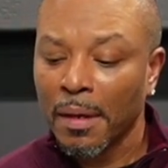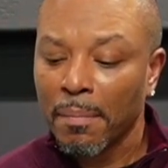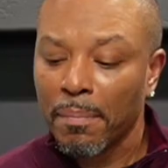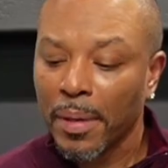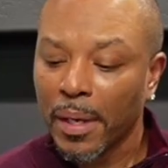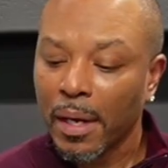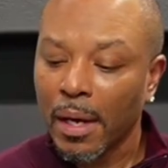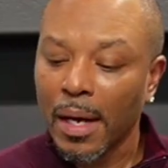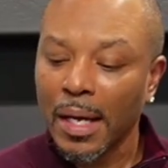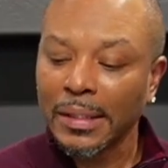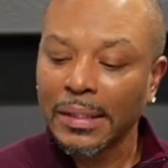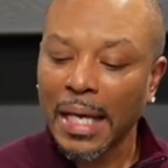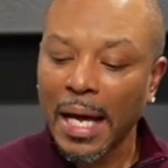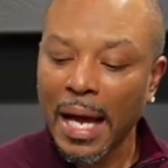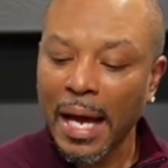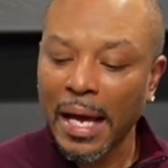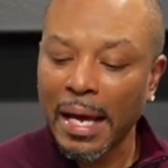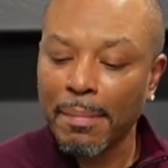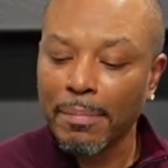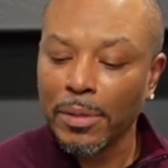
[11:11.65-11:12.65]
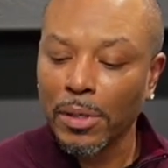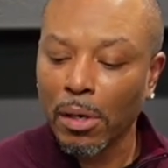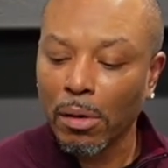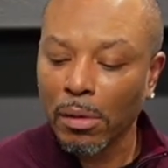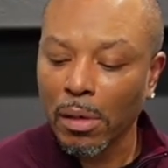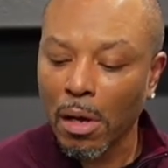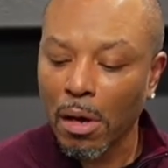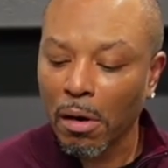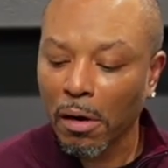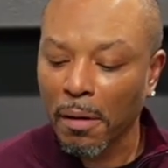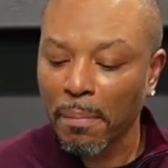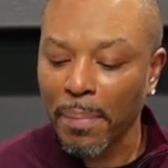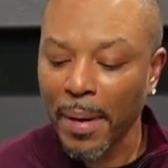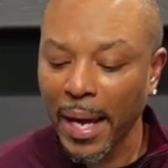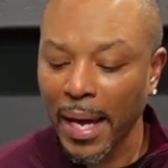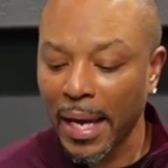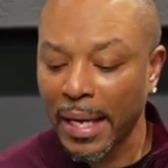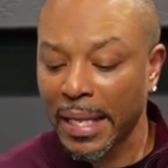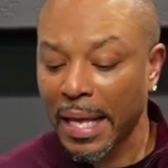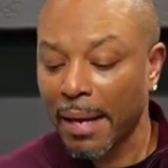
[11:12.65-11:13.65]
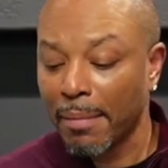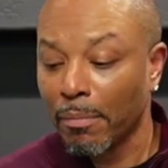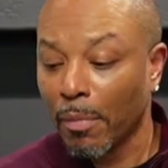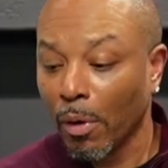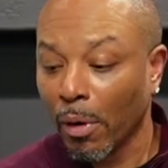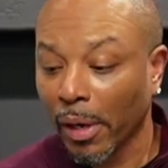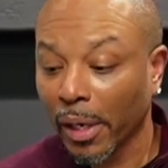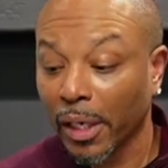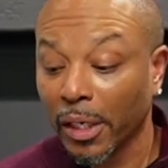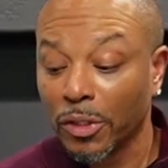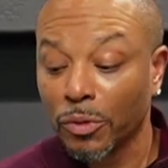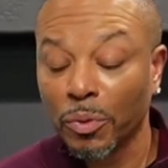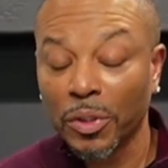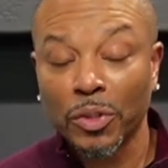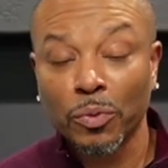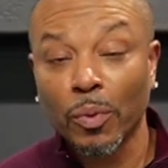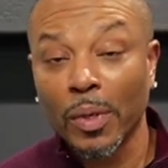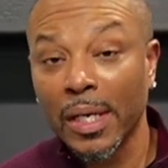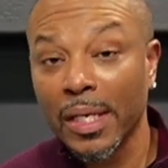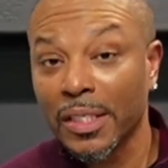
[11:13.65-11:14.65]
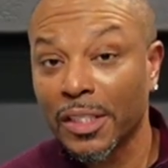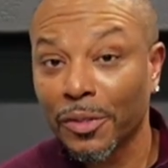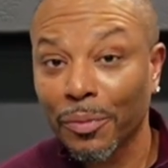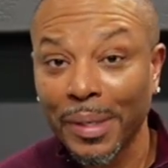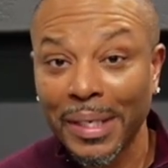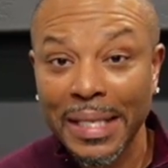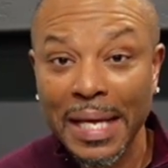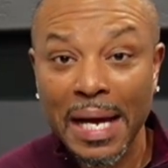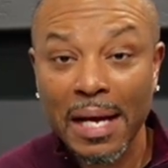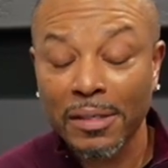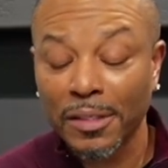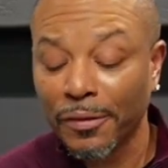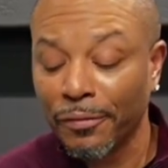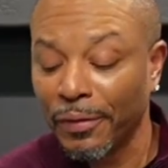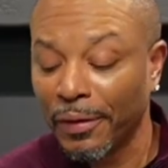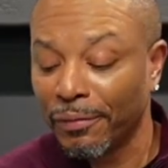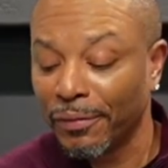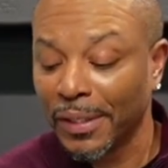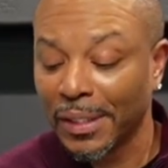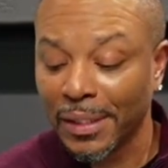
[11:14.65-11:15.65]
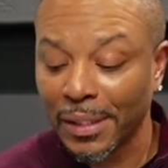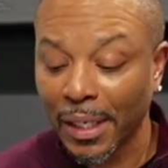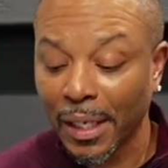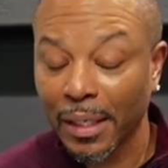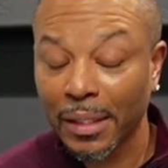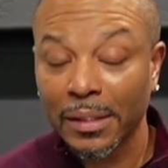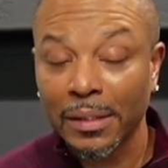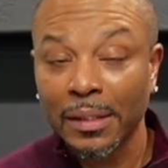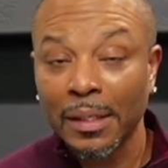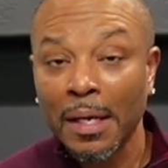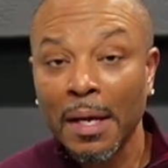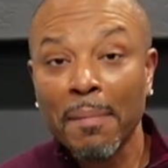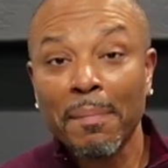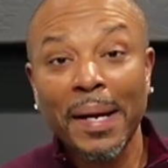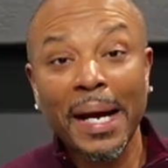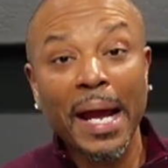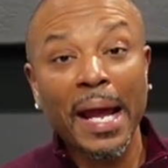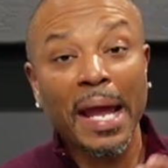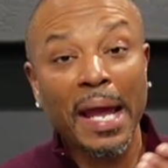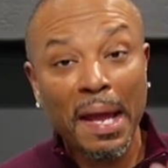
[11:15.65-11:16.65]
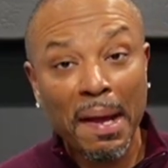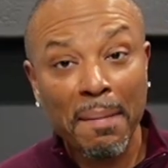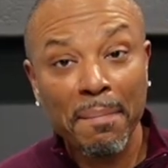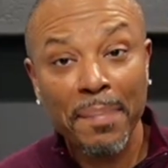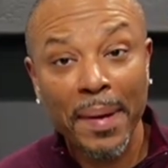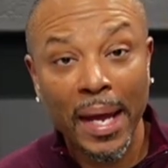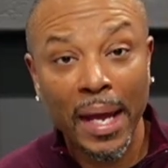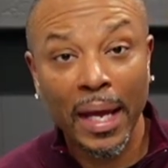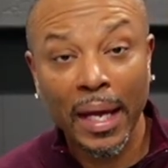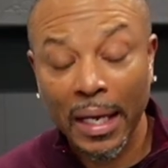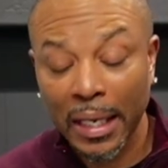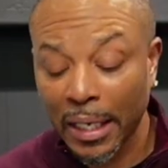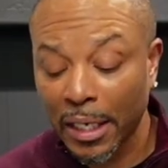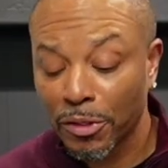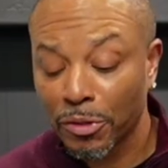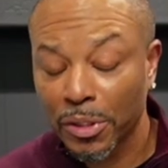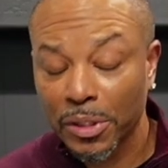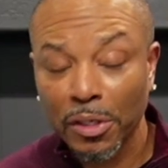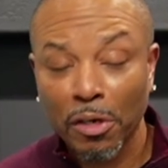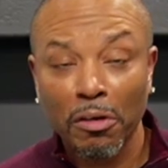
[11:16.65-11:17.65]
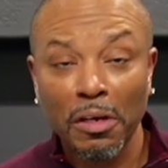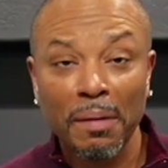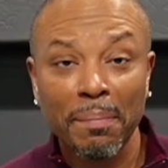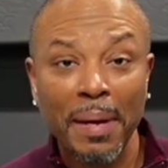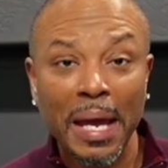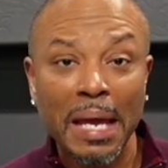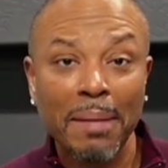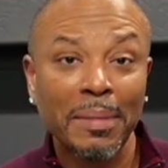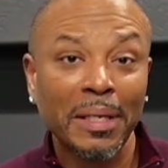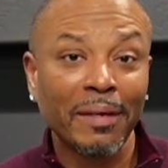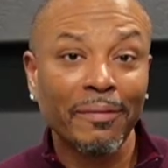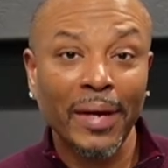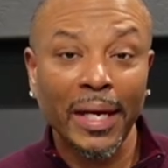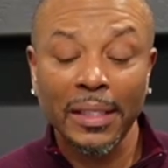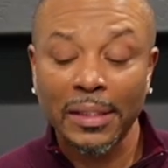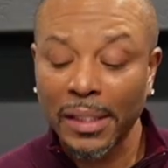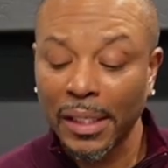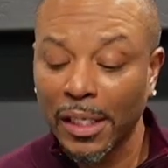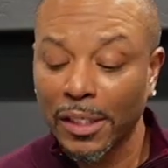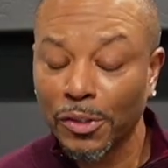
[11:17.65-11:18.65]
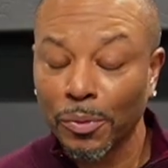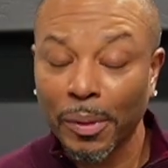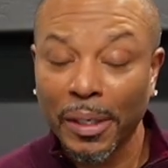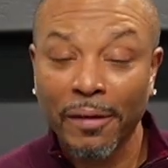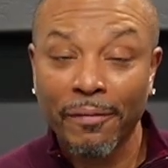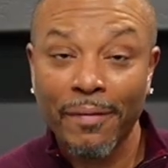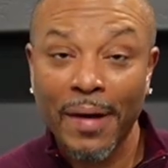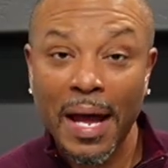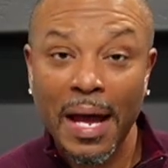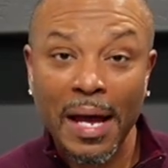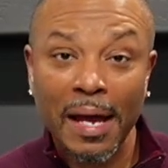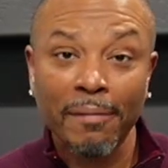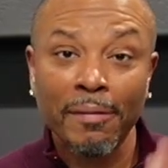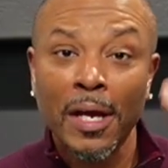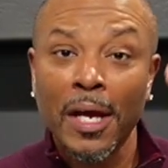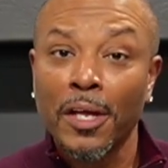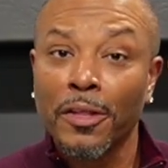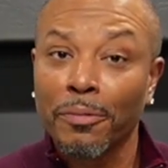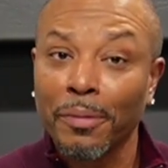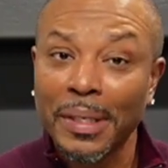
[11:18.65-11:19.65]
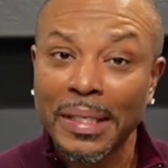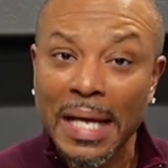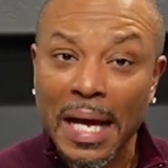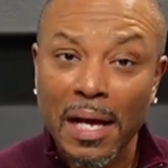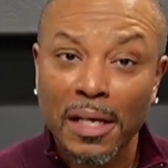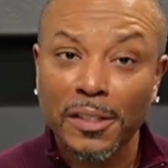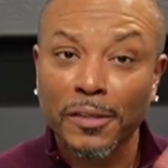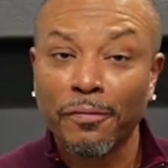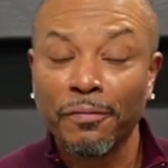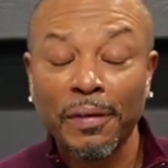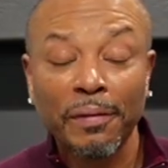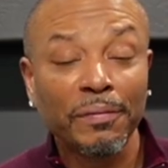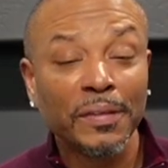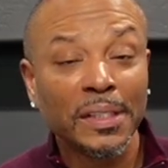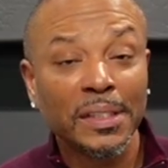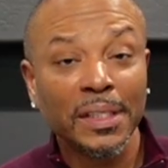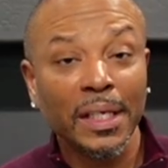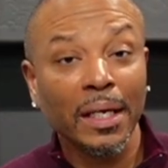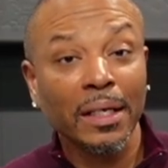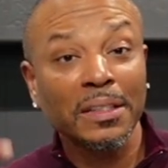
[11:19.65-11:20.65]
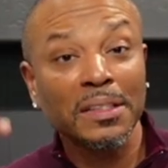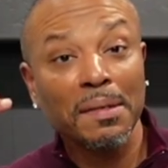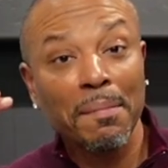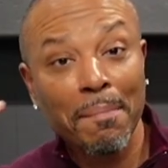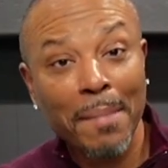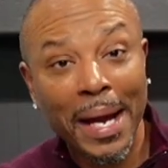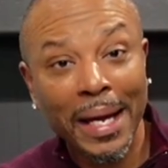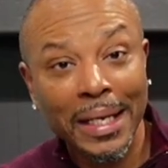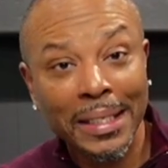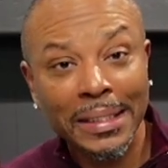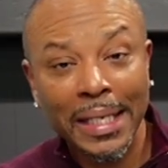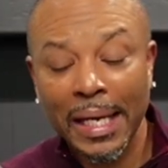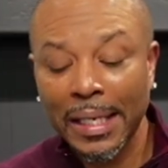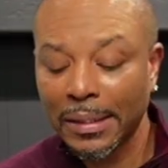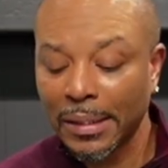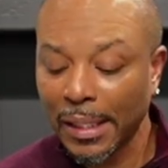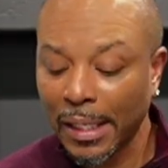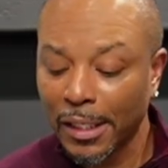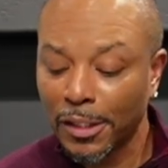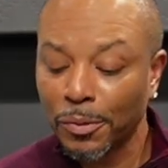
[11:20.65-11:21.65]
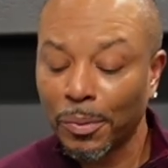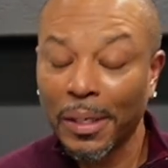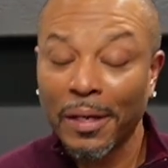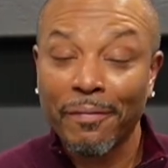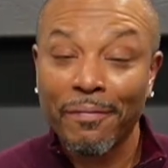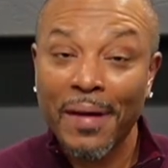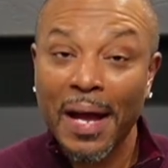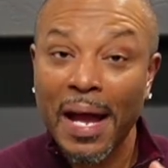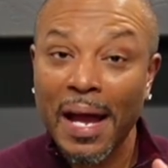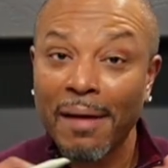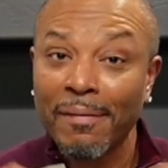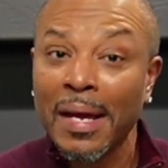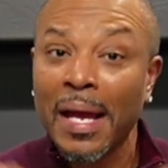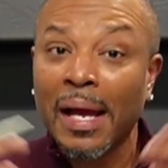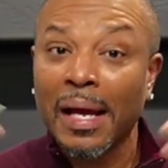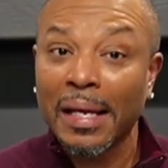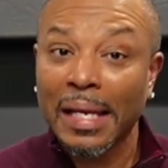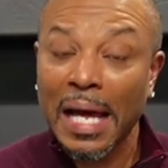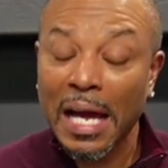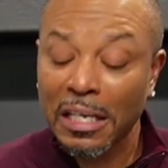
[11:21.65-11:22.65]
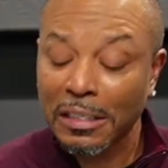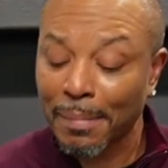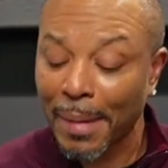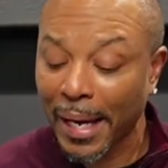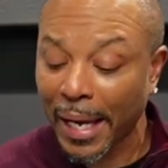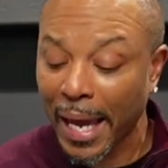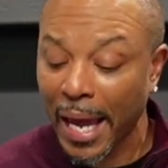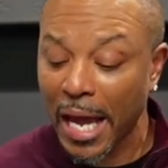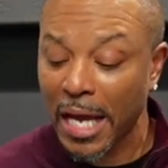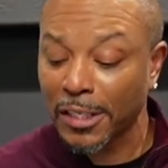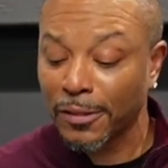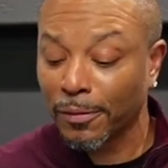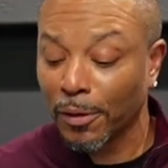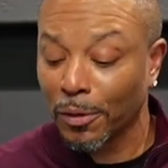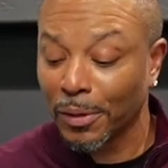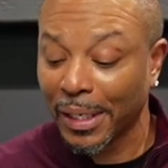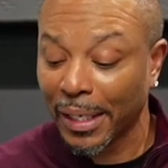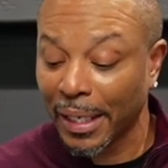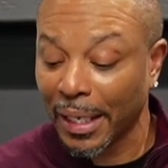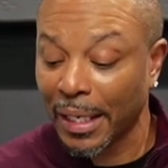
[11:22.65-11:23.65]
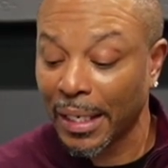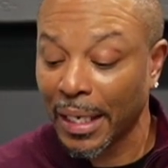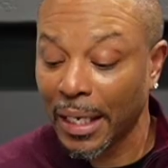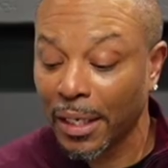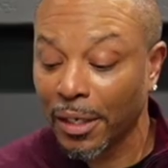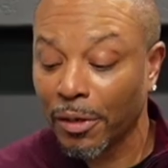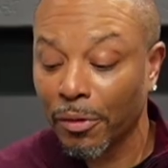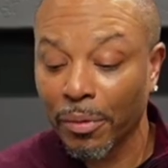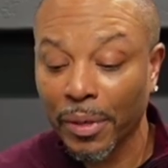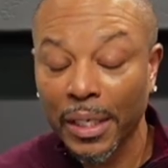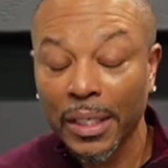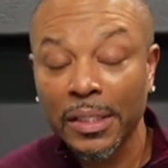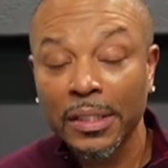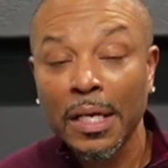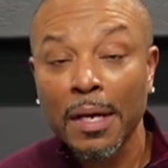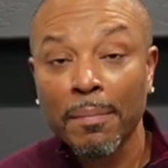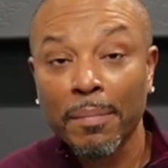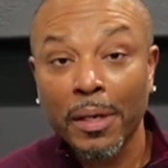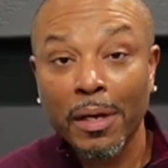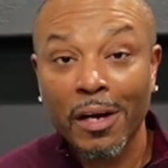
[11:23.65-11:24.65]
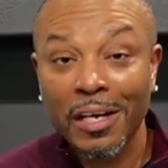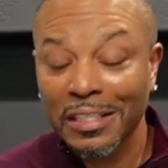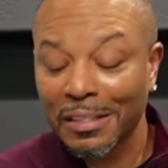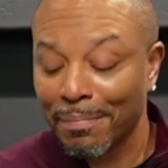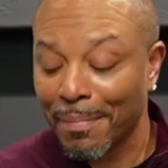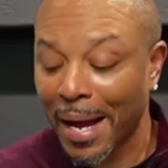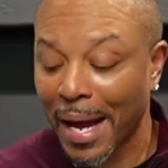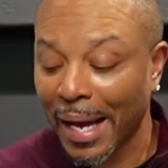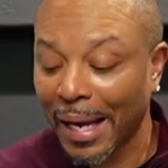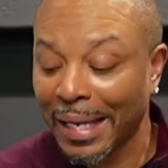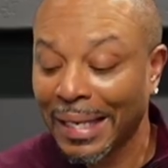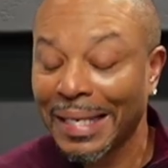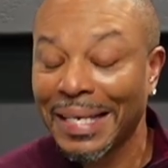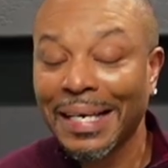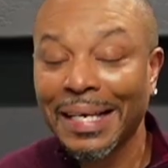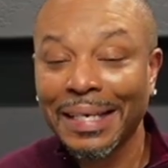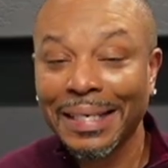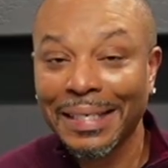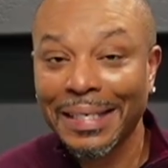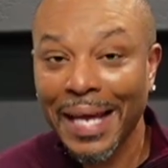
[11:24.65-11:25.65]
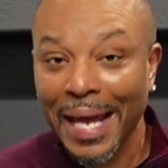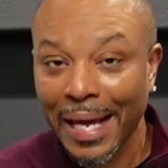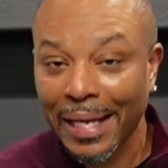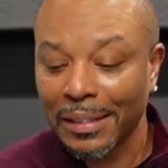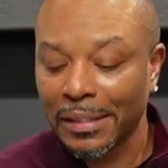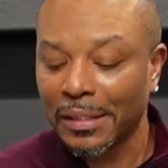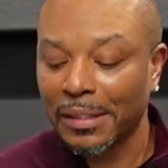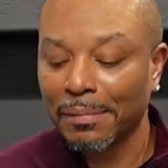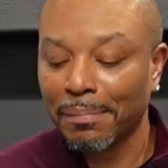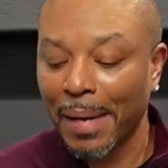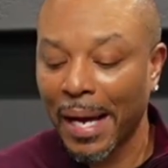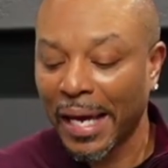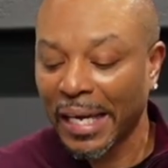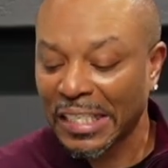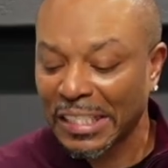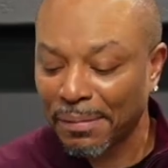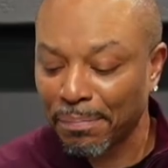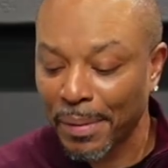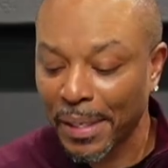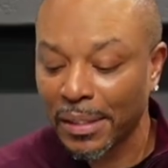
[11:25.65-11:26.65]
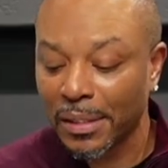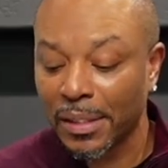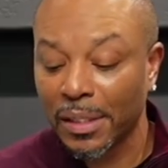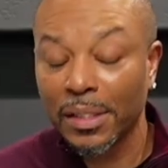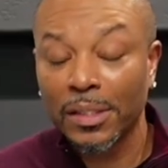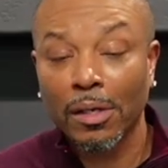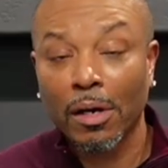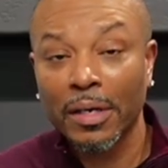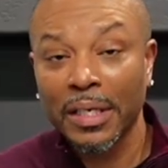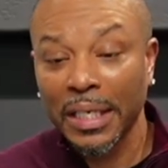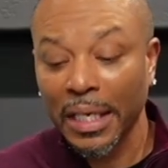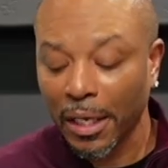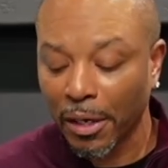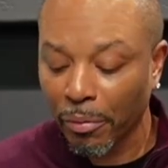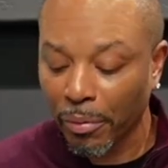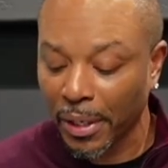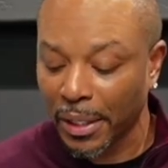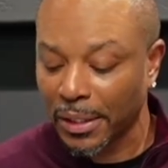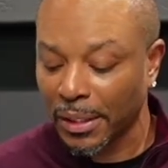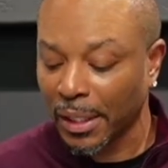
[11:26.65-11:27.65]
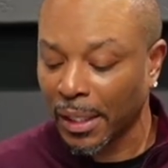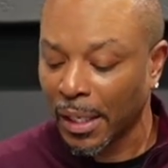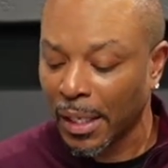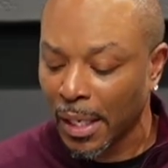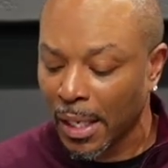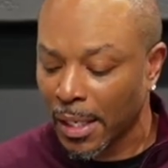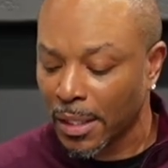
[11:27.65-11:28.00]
Because I am no longer paying that mortgage, which was $3,056, but I am paying an interest-only payment of $1,825. $3,056 minus $1,825 allows my cash flow to then increase because my debts, my expenses are decreasing.